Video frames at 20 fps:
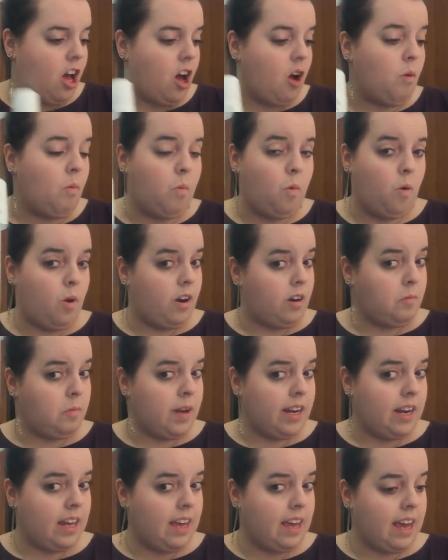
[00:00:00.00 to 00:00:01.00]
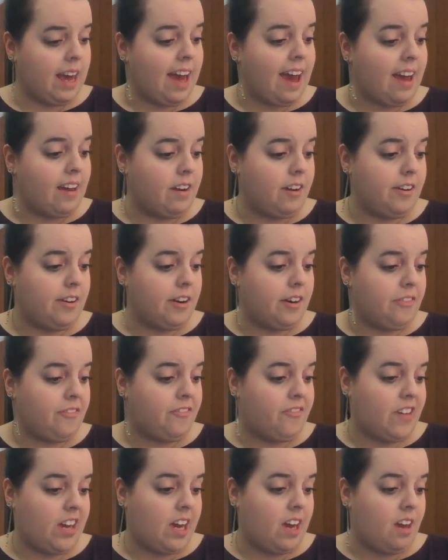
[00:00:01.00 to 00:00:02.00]
award-winning editor
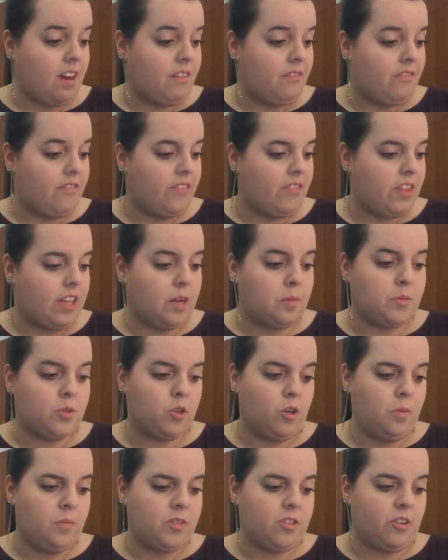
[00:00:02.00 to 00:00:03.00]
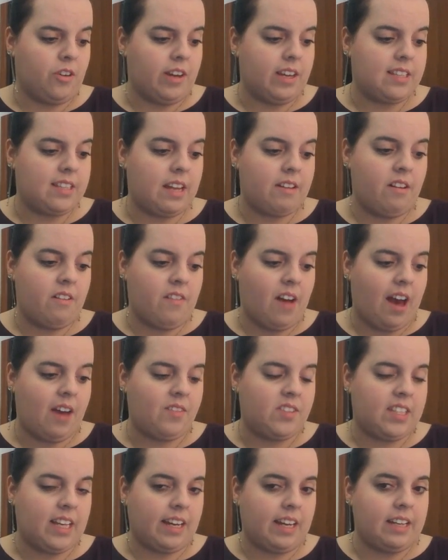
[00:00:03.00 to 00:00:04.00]
fave that absorbs grease and
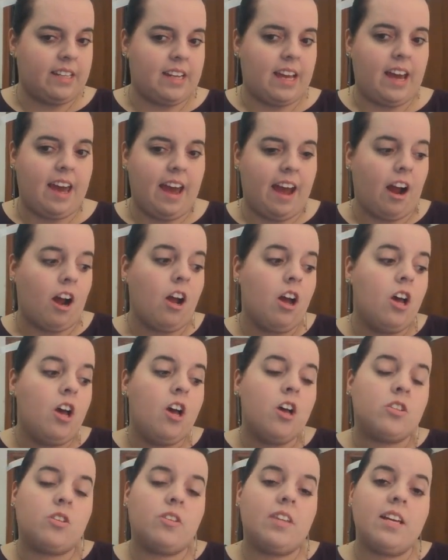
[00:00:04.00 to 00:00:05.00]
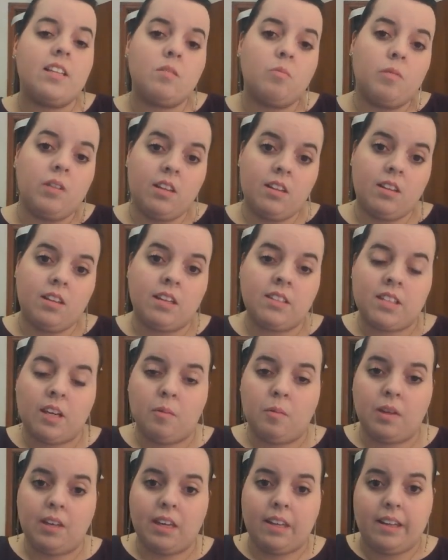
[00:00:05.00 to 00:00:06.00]
revives second-day hair. So that's one of the things I
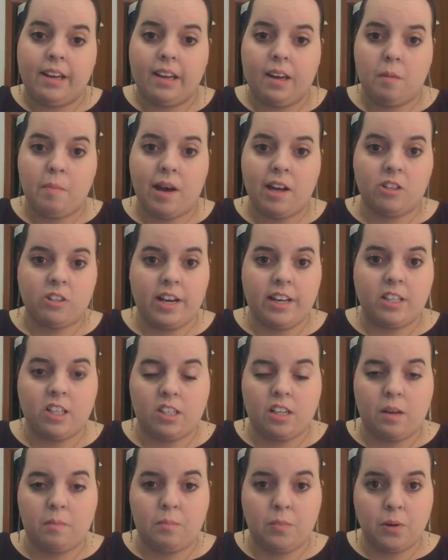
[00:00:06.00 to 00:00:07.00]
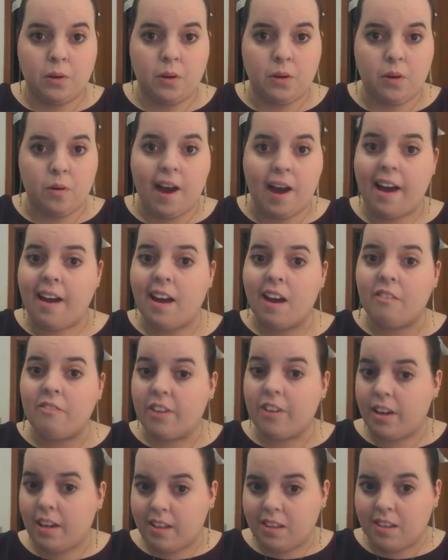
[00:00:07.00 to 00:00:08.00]
really like about dry shampoo. I have
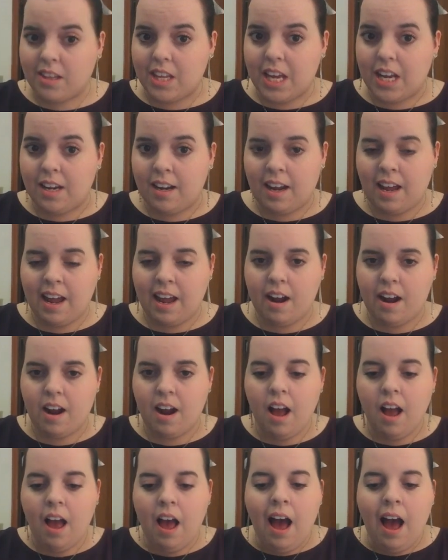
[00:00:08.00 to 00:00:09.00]
very thin hair.